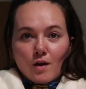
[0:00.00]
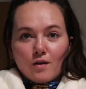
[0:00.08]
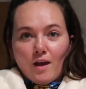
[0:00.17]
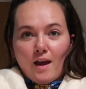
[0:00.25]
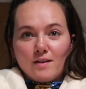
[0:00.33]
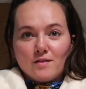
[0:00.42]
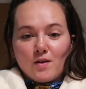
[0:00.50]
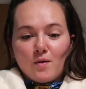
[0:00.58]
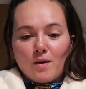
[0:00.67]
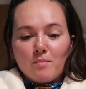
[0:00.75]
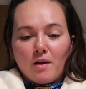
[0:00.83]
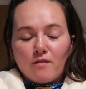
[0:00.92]
Okay, so
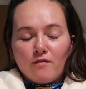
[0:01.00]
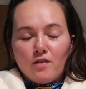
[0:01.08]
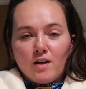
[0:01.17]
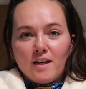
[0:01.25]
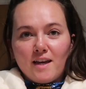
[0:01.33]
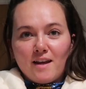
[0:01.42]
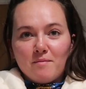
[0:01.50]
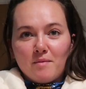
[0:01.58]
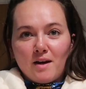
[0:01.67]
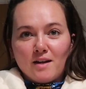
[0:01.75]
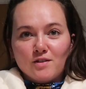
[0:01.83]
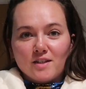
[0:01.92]
I'm like fully in
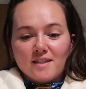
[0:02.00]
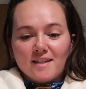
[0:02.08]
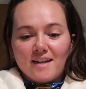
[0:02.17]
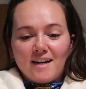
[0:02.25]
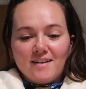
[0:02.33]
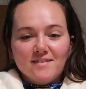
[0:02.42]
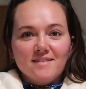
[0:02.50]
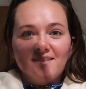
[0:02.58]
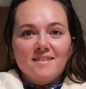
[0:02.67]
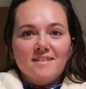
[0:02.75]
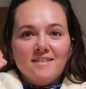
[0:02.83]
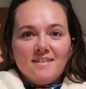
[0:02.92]
my dressing gown
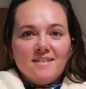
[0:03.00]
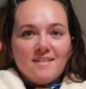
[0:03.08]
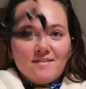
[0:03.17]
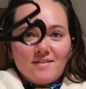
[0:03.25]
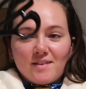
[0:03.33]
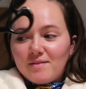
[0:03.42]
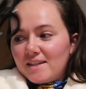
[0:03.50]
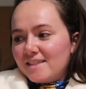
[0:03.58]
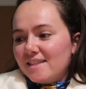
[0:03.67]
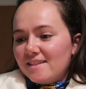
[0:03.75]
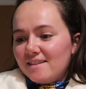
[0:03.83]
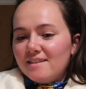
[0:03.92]
with my
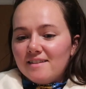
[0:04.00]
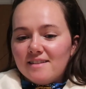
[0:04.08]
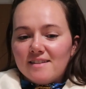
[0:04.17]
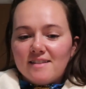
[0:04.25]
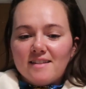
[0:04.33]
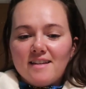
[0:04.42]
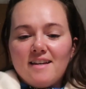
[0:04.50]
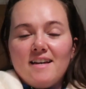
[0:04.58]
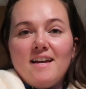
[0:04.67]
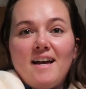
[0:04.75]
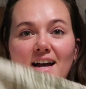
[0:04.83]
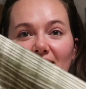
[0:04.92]
scissors
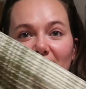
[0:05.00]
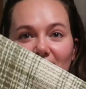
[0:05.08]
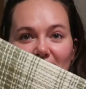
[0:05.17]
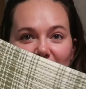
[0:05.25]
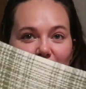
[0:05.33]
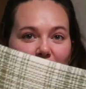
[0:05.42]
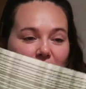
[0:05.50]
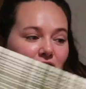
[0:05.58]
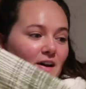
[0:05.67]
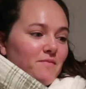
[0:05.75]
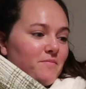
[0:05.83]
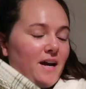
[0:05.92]
and the rest of my
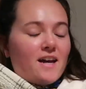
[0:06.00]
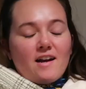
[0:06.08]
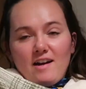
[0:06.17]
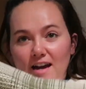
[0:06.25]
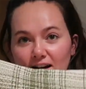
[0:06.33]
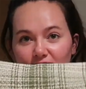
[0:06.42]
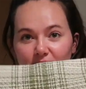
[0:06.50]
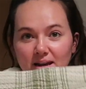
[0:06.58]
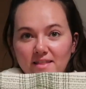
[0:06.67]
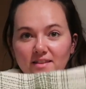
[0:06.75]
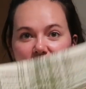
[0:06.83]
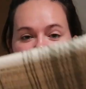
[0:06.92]
fabric. I have
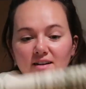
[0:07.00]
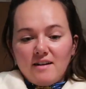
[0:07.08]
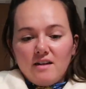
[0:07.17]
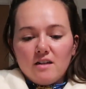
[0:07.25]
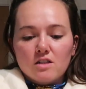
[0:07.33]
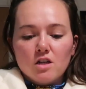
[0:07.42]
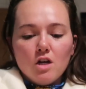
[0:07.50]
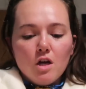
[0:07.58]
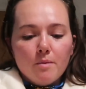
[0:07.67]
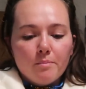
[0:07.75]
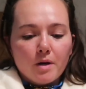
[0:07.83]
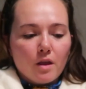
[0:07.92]
made the skirt,
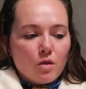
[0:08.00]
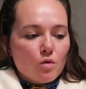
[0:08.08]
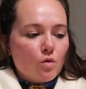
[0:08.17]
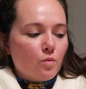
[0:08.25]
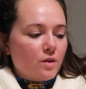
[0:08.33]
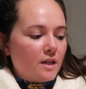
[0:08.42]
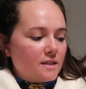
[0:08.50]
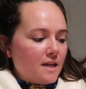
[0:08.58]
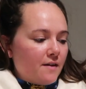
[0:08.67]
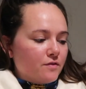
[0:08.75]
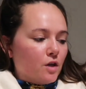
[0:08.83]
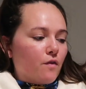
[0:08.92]
but I thought with this
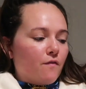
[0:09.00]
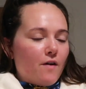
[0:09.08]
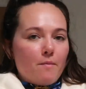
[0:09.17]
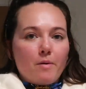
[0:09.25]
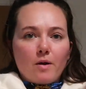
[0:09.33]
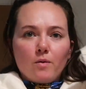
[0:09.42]
leftover fabric,